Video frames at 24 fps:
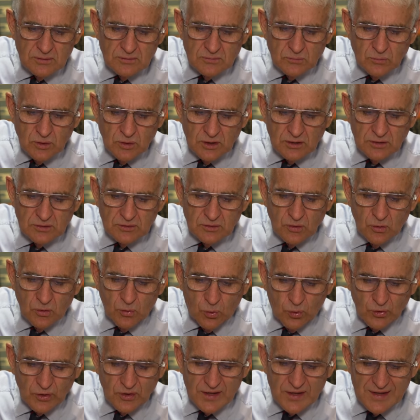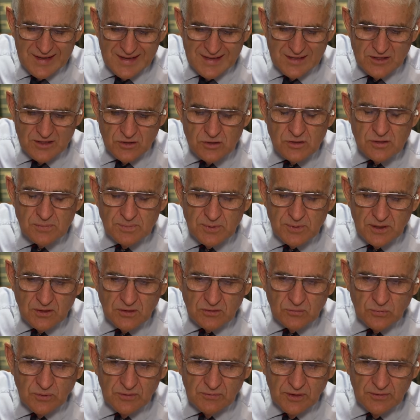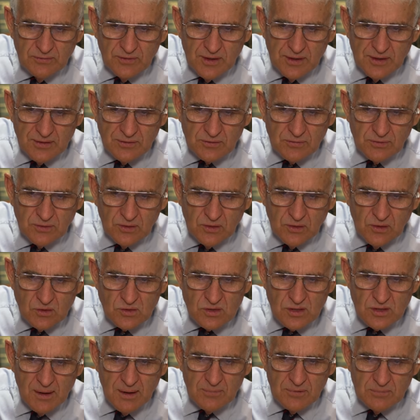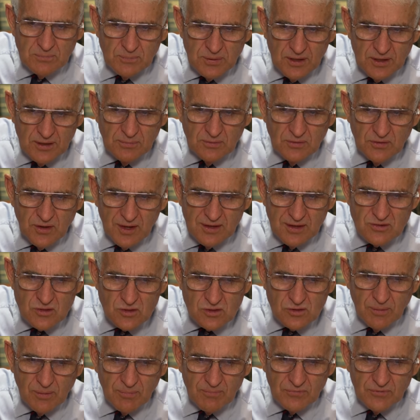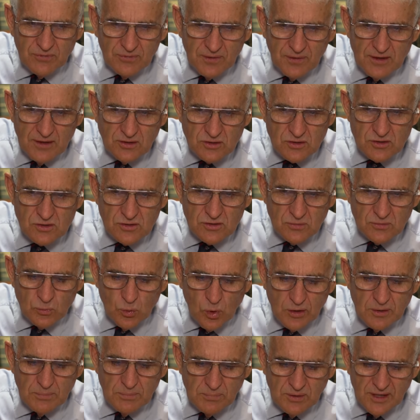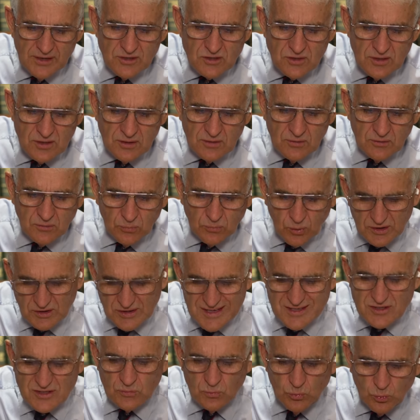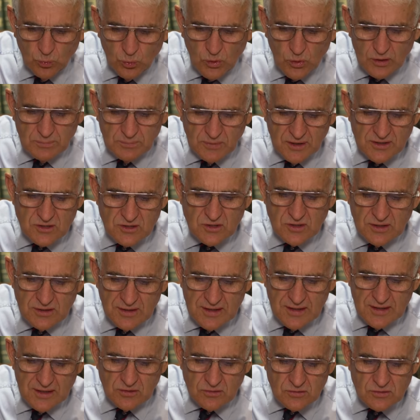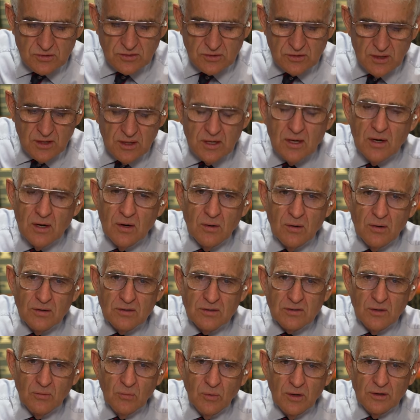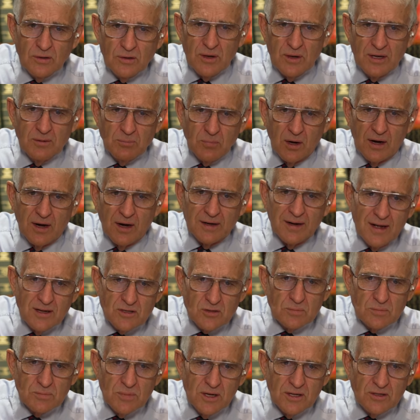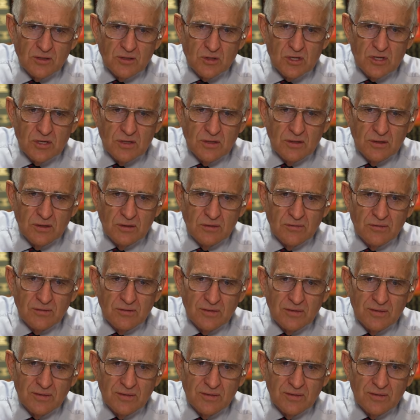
world order is? Because we've lived under it for a long time, but people don't stop and focus on what a blessing, what it is, and what a blessing it is. So, what do you mean by it? How's it been achieved?